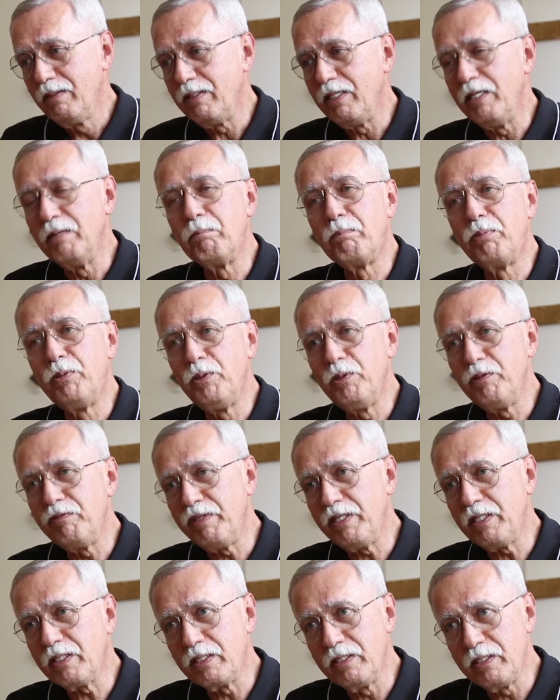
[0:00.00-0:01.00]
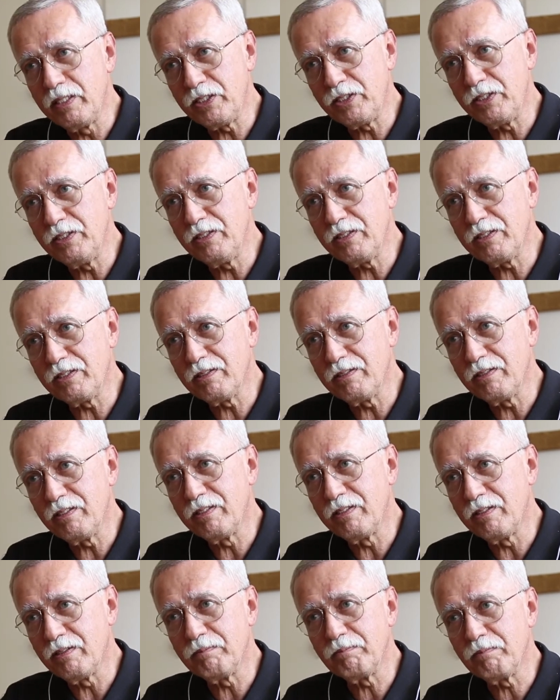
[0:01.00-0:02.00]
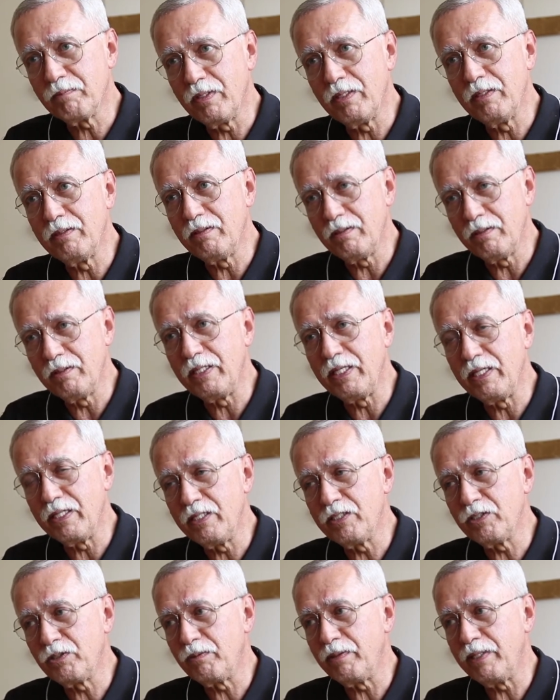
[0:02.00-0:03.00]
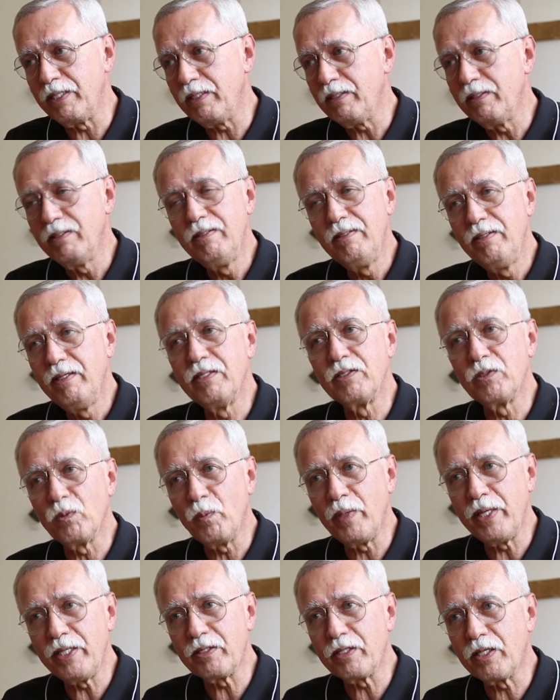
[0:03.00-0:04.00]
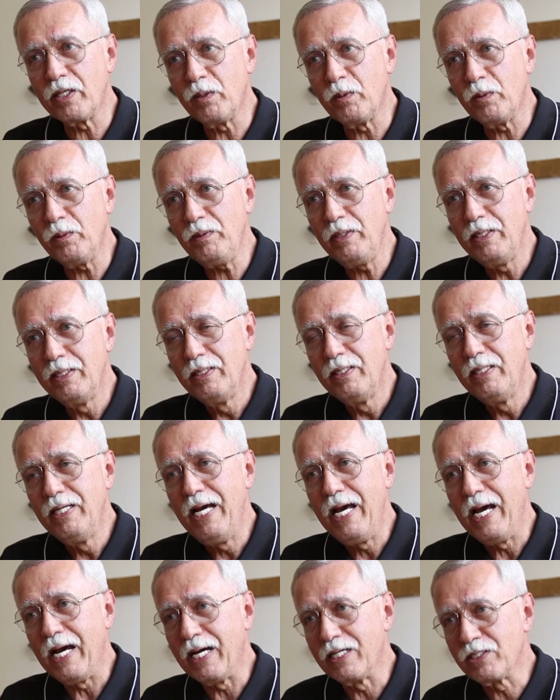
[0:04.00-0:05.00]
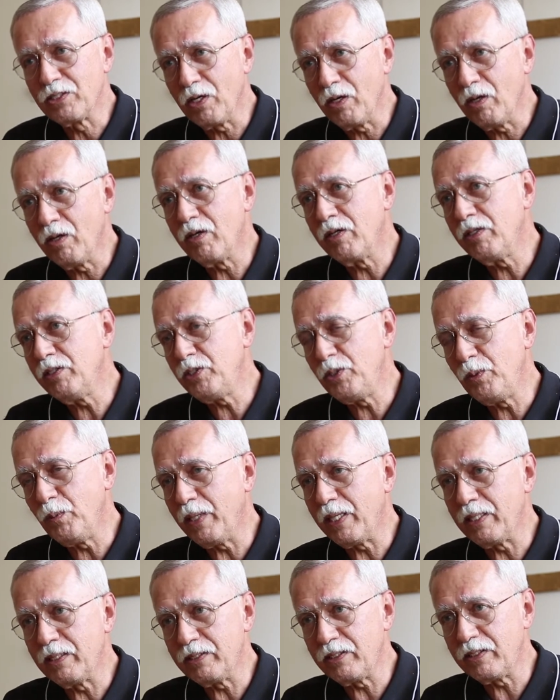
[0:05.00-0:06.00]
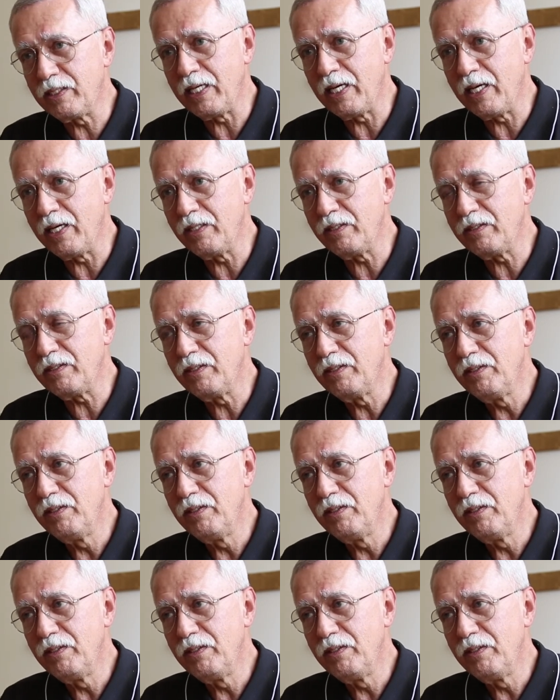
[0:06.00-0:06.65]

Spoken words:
improving conditions in the industry is a way to go, as long as you understand